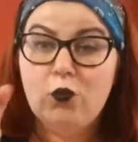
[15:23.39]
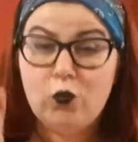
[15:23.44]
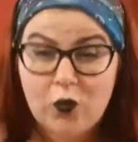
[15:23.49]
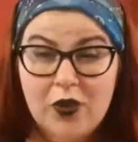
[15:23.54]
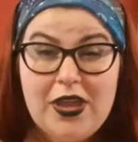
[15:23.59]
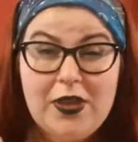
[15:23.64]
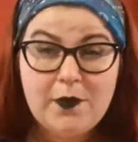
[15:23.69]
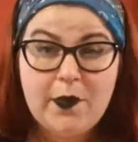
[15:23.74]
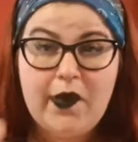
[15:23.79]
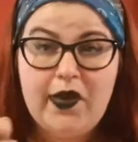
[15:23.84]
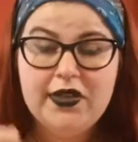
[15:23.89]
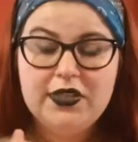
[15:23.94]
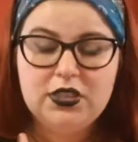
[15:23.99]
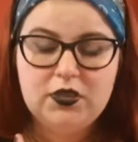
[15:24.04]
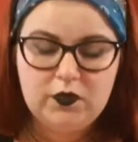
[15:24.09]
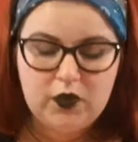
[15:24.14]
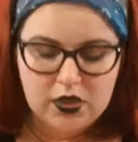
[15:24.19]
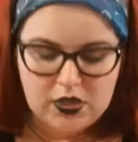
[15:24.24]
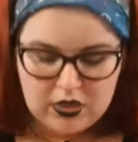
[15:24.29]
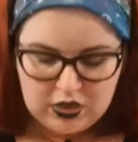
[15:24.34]
ring binder
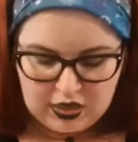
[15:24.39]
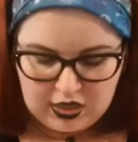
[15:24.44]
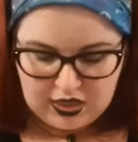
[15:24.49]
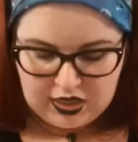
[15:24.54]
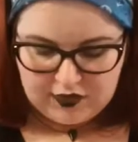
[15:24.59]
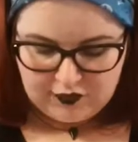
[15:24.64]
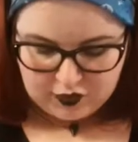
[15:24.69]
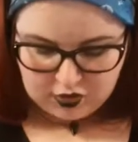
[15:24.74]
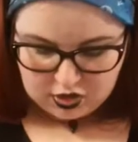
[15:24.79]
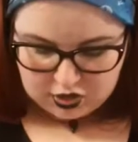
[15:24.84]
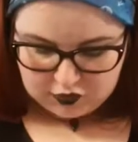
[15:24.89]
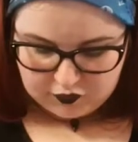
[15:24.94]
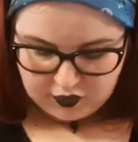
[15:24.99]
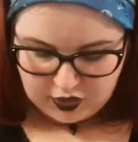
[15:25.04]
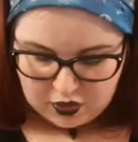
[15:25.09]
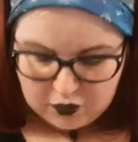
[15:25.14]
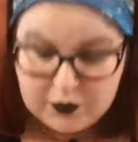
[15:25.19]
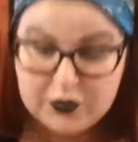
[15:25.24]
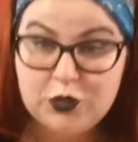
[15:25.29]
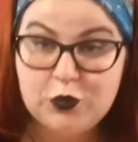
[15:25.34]
rather than lever arch
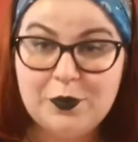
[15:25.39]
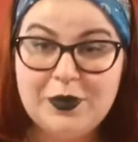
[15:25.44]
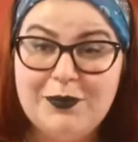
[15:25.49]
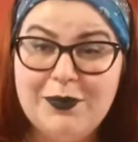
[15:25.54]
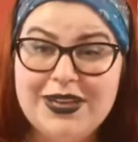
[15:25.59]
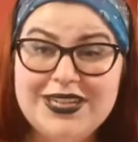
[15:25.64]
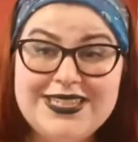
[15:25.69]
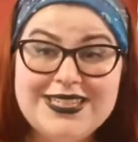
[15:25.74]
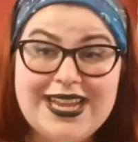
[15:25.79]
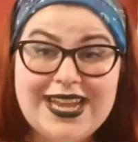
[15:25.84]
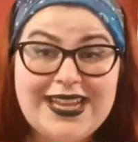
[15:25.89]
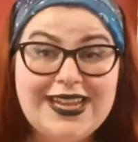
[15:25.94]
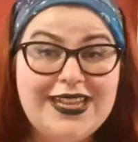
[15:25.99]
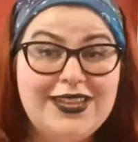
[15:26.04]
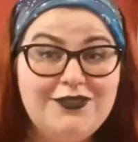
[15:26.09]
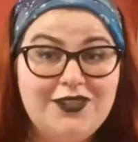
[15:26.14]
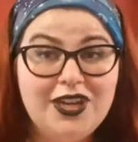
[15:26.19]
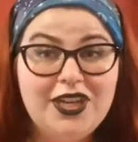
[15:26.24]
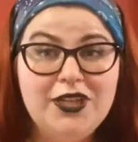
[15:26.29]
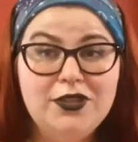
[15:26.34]
file, which will be my daily
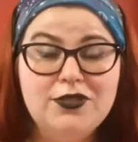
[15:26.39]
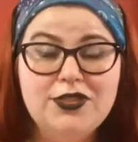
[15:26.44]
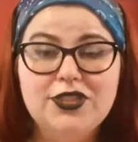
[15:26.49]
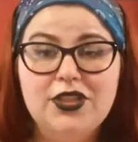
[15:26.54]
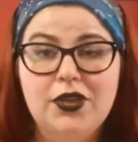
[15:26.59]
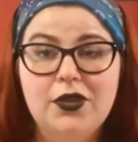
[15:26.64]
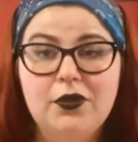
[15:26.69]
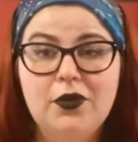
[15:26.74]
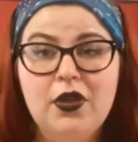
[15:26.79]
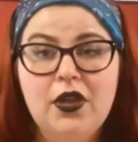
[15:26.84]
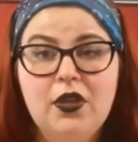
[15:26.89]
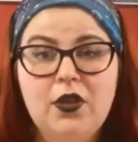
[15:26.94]
file. So